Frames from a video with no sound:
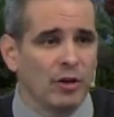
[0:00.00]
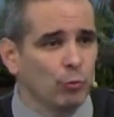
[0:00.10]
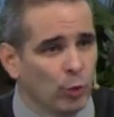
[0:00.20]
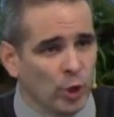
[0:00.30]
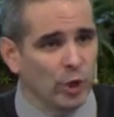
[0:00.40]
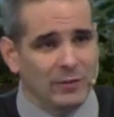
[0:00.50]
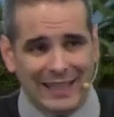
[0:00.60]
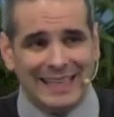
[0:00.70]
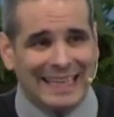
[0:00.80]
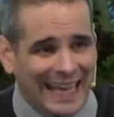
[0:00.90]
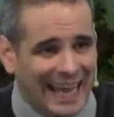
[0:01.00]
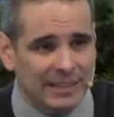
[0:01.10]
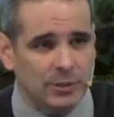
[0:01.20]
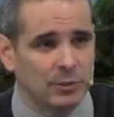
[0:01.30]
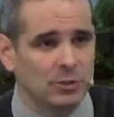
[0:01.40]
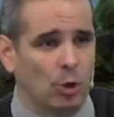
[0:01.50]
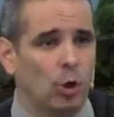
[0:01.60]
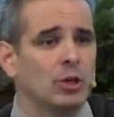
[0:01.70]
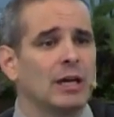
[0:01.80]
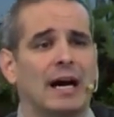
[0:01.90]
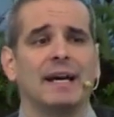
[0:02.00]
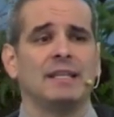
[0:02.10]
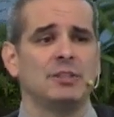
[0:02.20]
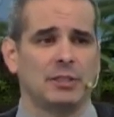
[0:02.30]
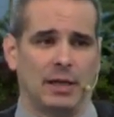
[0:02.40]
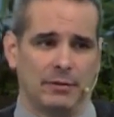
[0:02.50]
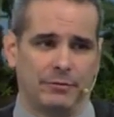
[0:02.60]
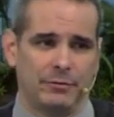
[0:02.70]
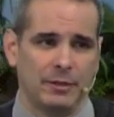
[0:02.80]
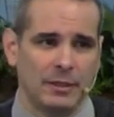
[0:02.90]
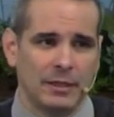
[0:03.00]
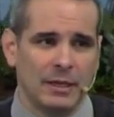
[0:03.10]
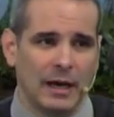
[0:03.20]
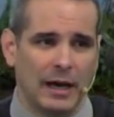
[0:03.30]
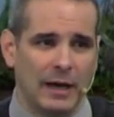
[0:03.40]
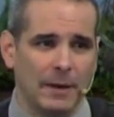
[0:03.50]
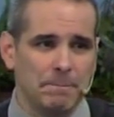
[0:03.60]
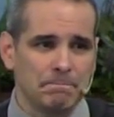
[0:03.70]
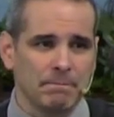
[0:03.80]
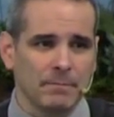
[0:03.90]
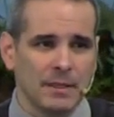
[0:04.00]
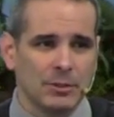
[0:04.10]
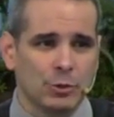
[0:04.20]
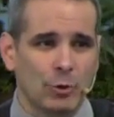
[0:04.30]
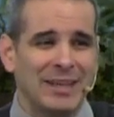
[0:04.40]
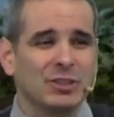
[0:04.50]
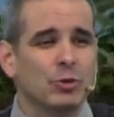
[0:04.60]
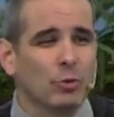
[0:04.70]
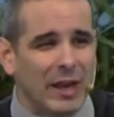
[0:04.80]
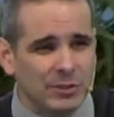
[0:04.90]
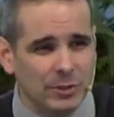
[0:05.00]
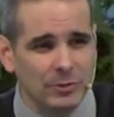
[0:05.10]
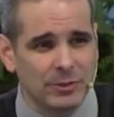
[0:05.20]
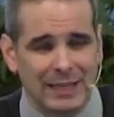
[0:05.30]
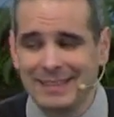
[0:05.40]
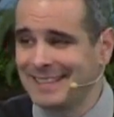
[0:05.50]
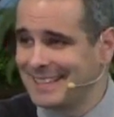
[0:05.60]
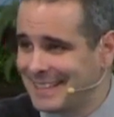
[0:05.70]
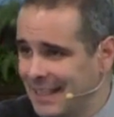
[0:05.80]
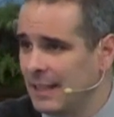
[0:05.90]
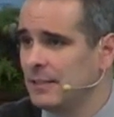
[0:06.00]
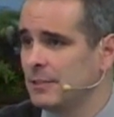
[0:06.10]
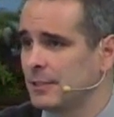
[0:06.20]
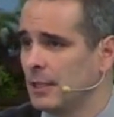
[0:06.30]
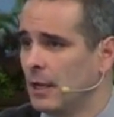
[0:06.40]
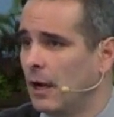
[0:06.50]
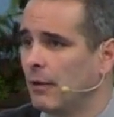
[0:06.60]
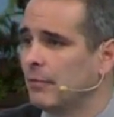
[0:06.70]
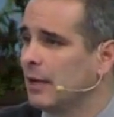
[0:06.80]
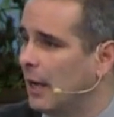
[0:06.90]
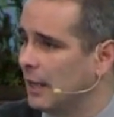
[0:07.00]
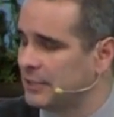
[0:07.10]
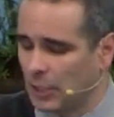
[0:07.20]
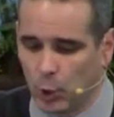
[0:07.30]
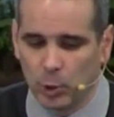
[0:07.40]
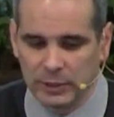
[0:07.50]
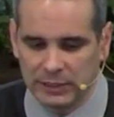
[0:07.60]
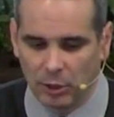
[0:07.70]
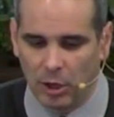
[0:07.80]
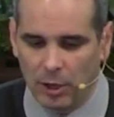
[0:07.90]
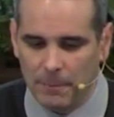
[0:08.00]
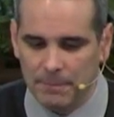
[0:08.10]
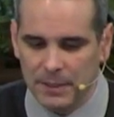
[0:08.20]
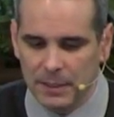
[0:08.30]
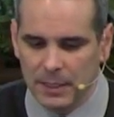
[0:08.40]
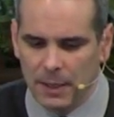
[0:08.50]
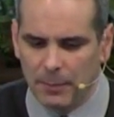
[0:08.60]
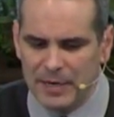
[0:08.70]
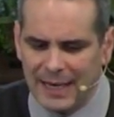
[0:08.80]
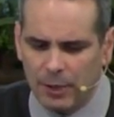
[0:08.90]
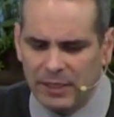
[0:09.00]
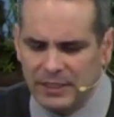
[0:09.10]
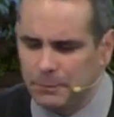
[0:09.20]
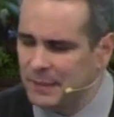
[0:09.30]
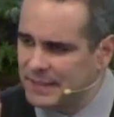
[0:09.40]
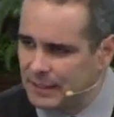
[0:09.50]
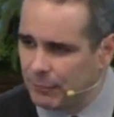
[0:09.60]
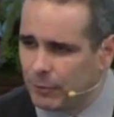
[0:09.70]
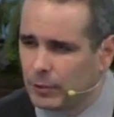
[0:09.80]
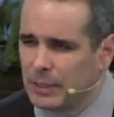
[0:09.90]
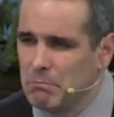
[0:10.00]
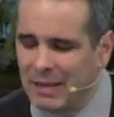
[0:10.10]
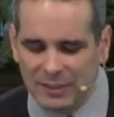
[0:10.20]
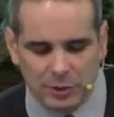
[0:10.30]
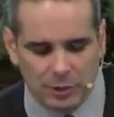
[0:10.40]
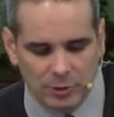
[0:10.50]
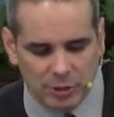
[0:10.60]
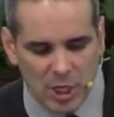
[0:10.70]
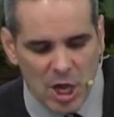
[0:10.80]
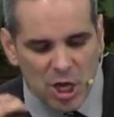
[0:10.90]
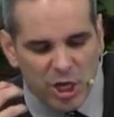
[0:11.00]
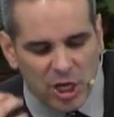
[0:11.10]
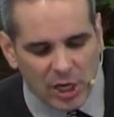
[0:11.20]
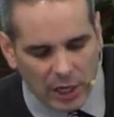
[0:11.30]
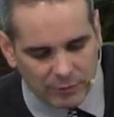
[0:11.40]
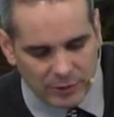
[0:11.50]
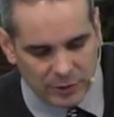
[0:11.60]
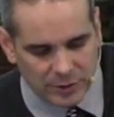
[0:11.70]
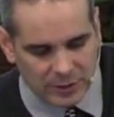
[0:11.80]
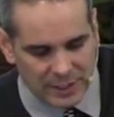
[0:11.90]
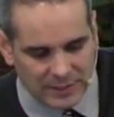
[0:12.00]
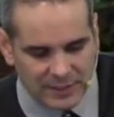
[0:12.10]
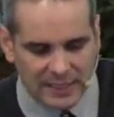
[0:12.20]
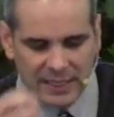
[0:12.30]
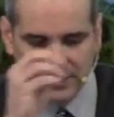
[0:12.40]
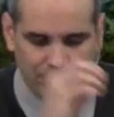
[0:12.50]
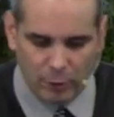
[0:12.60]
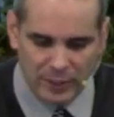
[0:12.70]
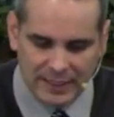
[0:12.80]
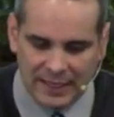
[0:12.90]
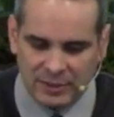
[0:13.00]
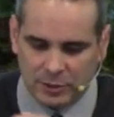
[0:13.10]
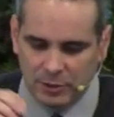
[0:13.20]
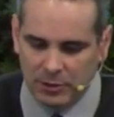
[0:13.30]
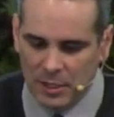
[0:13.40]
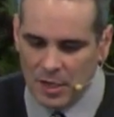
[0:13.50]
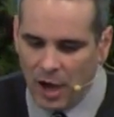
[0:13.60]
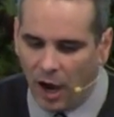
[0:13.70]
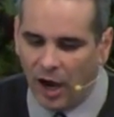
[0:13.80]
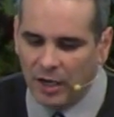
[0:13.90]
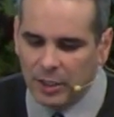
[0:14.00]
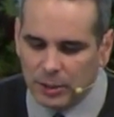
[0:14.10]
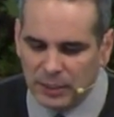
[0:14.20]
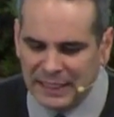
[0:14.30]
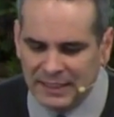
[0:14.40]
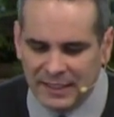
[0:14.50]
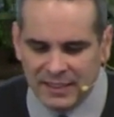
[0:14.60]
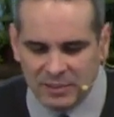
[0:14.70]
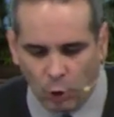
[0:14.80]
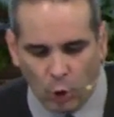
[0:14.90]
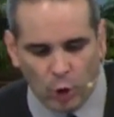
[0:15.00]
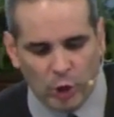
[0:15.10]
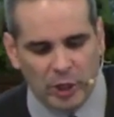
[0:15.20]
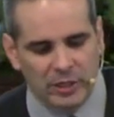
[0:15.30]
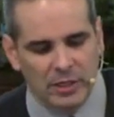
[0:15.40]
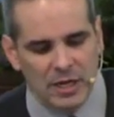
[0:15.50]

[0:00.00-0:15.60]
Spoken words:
word that catches all kinds of transgressions and sins of God's holy law. But now he specifically mentions covetousness. He says fornication, uncleanness, or